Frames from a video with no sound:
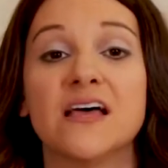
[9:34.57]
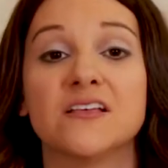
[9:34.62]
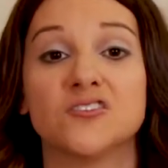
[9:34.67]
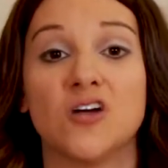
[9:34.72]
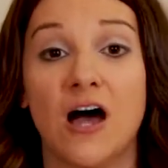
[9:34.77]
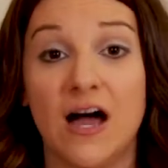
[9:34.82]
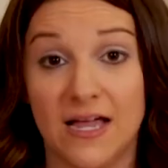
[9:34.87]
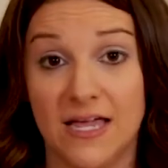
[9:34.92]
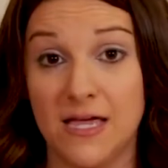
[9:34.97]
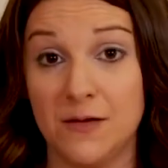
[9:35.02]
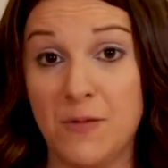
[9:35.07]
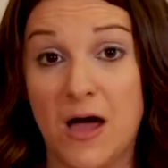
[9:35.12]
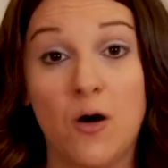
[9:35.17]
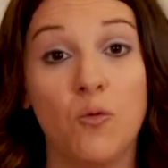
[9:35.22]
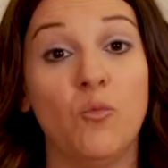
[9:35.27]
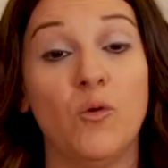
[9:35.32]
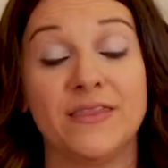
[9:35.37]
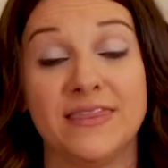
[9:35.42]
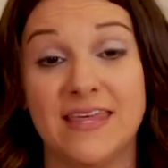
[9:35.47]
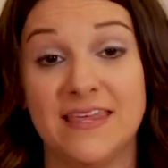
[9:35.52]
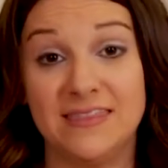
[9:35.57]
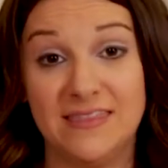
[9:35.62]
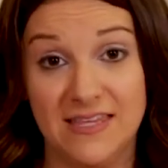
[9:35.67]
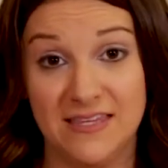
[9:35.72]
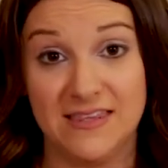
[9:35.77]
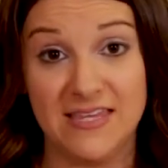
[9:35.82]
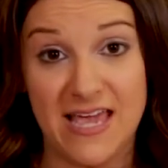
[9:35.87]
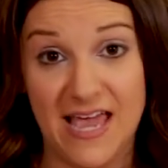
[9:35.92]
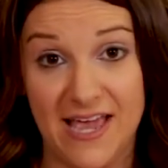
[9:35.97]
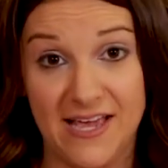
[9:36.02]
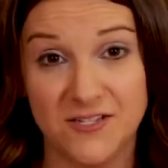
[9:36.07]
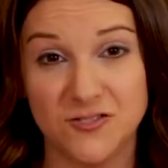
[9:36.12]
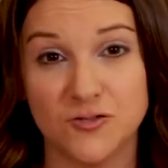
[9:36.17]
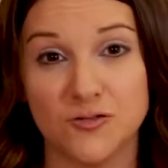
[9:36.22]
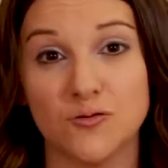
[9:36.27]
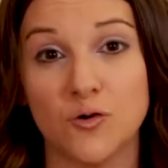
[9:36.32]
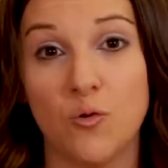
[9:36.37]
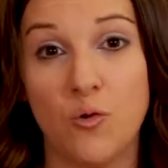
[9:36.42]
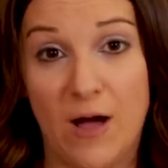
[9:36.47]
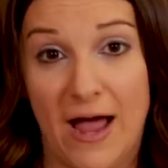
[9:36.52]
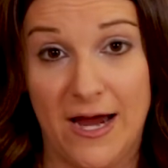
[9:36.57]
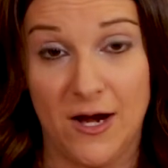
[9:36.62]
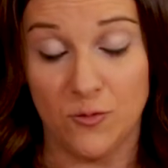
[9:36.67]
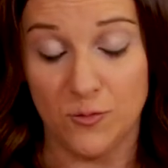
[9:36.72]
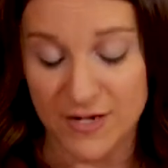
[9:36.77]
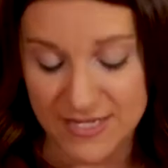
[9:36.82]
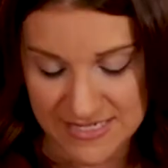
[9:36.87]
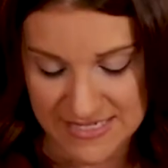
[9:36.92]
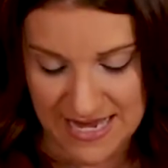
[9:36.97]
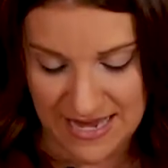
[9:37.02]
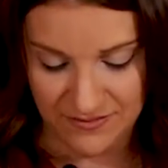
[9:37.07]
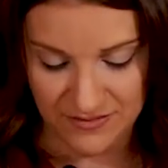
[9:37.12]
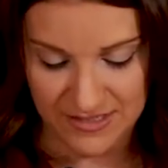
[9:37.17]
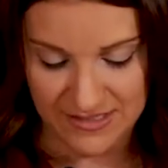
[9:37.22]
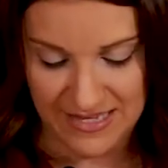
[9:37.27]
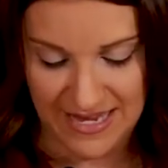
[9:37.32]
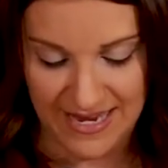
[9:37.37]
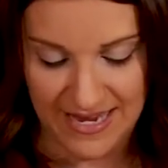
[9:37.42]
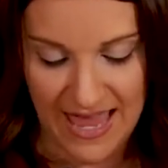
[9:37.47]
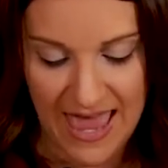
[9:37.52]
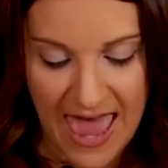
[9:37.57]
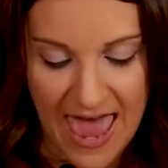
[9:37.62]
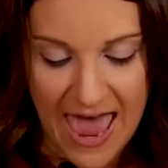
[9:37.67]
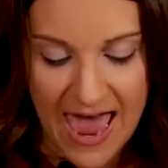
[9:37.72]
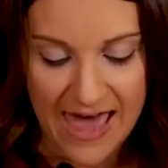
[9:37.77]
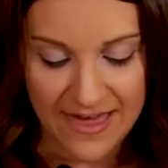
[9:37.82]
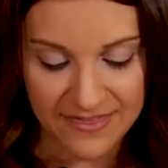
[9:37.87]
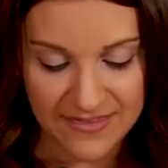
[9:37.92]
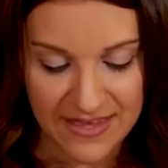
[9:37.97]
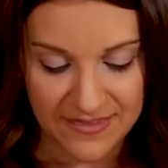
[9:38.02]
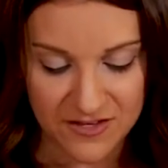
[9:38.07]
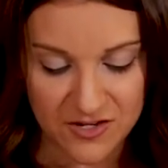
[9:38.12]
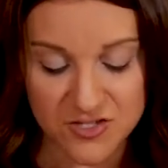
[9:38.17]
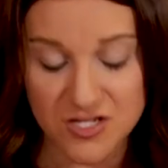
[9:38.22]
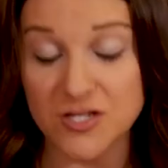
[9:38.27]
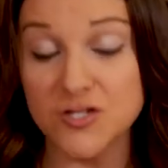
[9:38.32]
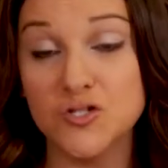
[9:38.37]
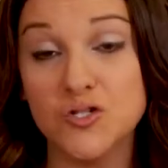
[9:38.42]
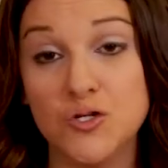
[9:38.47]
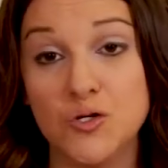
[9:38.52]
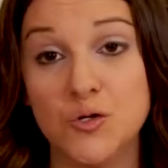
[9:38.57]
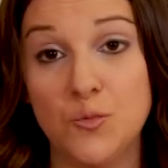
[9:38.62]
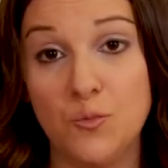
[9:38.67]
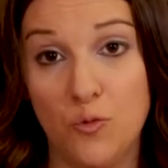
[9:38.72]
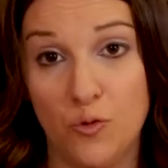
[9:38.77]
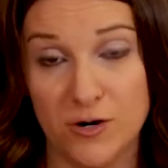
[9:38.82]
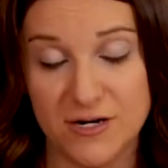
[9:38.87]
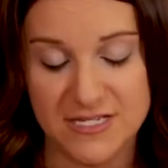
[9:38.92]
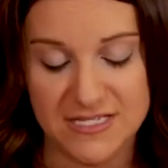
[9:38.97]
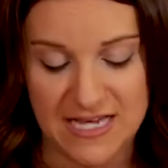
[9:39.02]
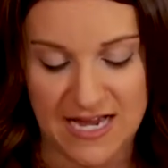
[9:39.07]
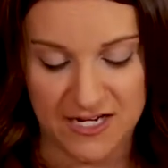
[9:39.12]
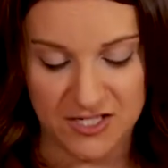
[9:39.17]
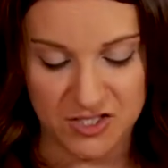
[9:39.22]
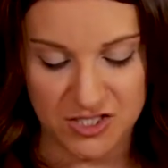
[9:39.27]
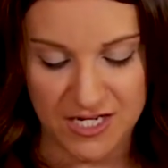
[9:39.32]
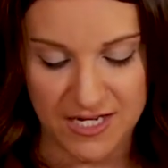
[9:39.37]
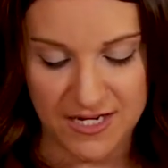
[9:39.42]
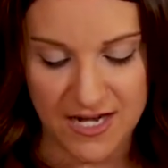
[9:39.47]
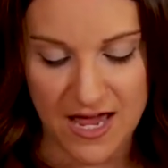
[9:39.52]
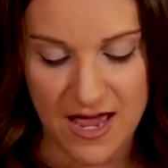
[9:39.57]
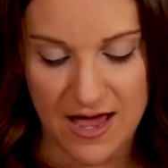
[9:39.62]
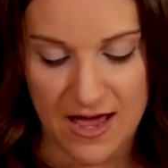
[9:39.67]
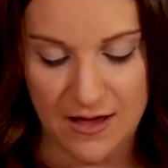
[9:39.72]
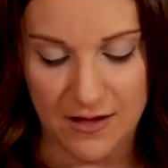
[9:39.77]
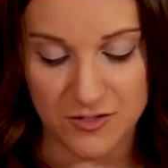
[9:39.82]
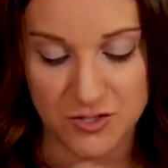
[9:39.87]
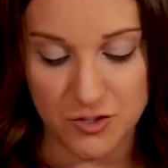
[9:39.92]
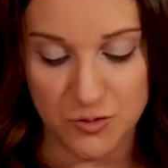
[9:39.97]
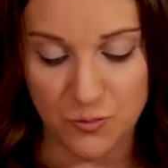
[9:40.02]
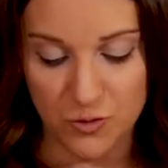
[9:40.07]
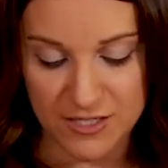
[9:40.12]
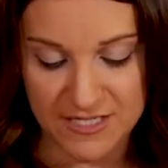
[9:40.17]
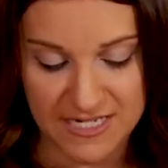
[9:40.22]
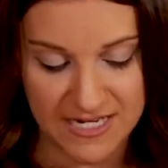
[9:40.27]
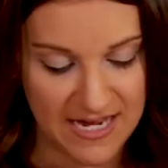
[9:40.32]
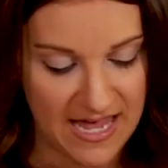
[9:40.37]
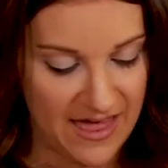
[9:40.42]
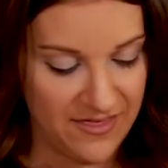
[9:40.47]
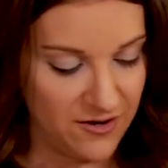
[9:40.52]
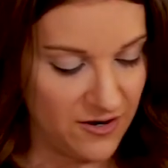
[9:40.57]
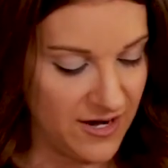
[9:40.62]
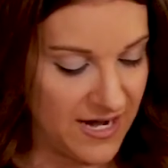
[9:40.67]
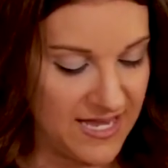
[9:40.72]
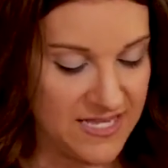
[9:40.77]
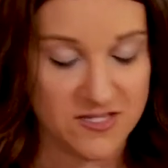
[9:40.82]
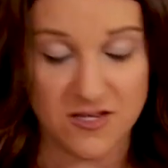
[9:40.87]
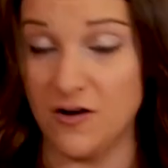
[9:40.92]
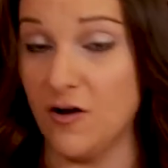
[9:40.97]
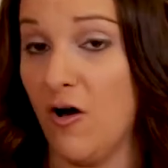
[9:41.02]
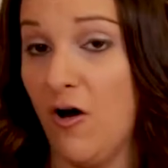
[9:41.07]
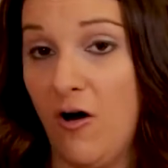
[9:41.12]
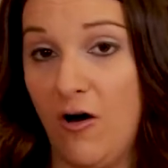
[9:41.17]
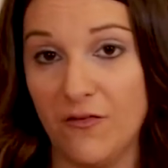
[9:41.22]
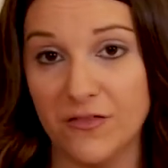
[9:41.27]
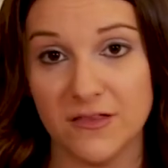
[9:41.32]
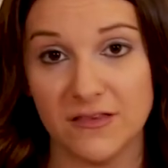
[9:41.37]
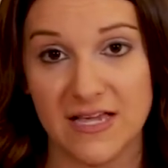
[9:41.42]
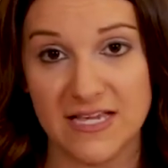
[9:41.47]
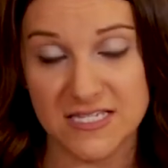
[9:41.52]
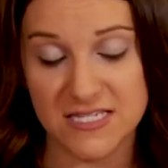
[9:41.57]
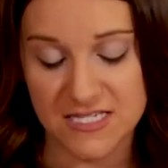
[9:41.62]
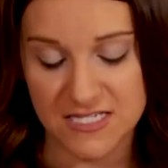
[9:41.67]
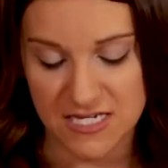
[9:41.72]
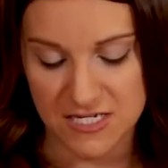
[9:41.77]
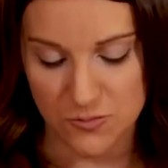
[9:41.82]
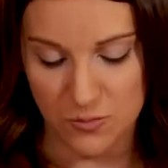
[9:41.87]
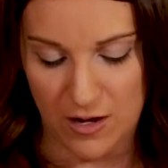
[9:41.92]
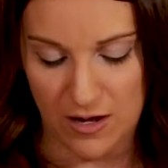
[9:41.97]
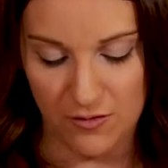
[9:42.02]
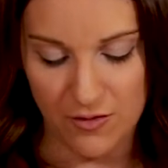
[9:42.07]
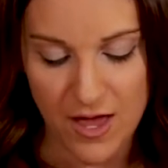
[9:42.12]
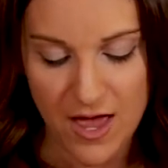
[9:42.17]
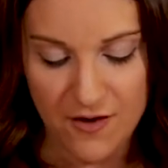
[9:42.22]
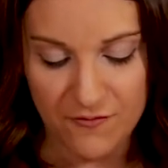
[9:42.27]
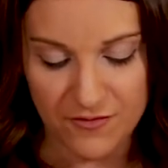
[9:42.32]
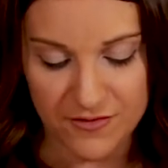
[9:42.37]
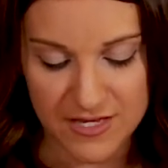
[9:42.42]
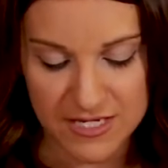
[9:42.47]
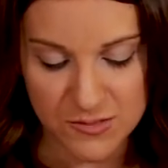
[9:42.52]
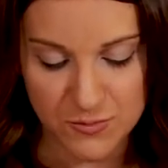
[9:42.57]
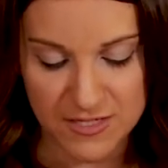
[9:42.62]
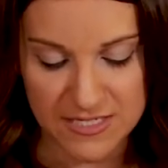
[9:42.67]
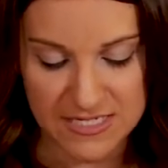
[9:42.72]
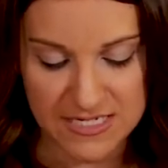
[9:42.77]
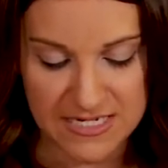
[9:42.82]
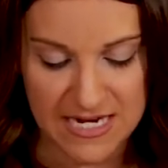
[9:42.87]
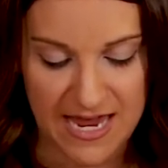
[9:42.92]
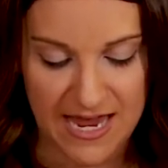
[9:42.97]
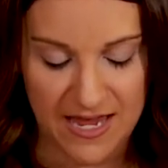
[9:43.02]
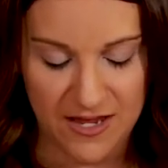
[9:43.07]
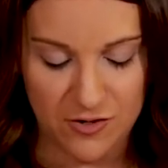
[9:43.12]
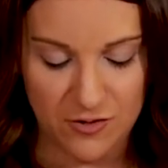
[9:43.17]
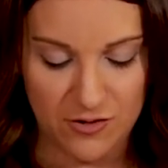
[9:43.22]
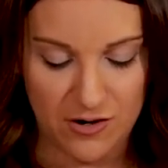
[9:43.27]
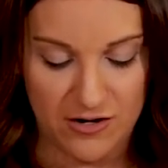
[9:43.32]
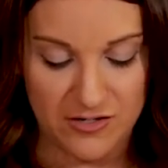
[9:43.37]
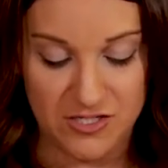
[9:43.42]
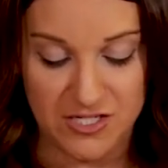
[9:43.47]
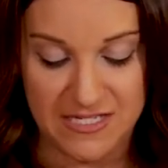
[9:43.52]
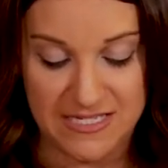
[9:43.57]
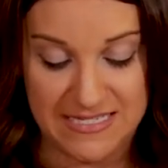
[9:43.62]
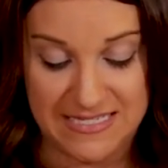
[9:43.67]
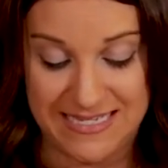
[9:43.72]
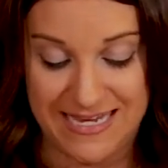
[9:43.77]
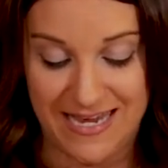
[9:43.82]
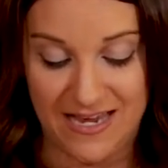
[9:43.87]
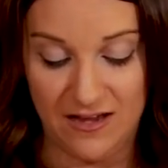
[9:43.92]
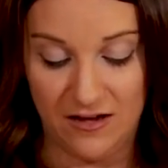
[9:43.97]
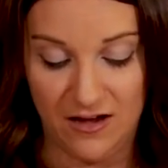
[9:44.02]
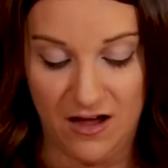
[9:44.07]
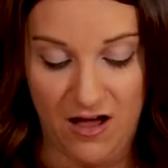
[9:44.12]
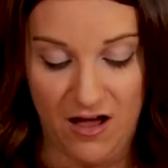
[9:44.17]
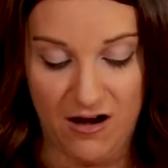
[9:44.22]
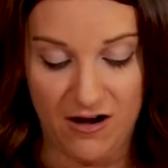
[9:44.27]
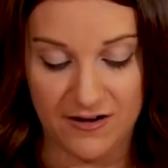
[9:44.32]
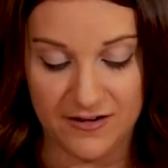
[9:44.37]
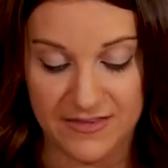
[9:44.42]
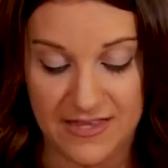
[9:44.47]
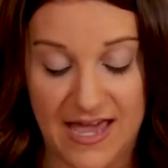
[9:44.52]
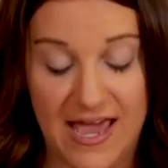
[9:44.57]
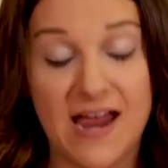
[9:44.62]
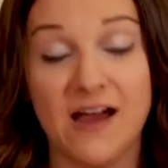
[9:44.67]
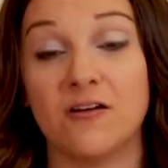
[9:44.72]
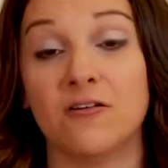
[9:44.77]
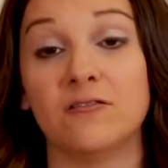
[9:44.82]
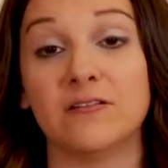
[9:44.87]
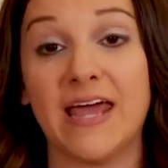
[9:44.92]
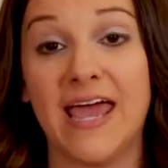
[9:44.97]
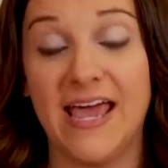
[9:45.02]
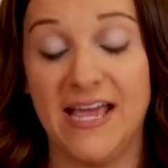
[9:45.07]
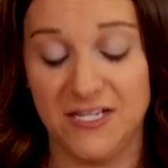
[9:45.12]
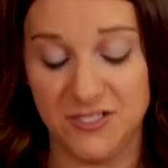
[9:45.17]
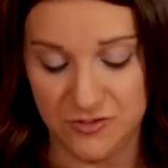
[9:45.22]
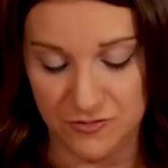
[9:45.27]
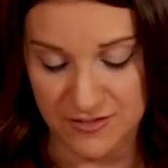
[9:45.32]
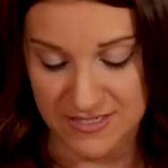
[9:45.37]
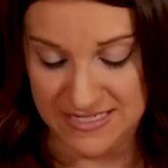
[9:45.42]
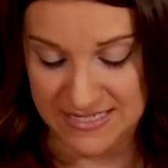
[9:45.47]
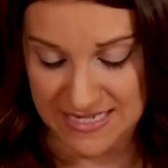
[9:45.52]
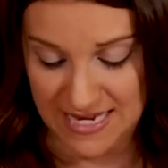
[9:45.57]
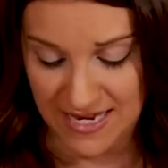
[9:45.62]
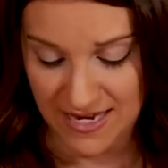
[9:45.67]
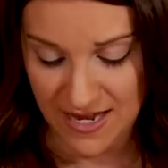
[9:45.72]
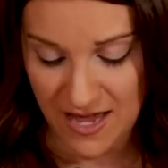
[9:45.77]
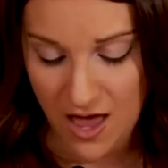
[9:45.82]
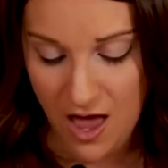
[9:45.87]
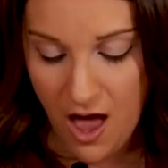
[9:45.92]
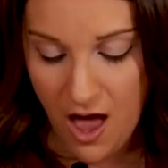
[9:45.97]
talking about what they think the angel choir would have sounded like. And then there's a do more section section, Do More Together, is in all the lessons as well. For this one today, you are to sing Hark the Herald Angels Sing,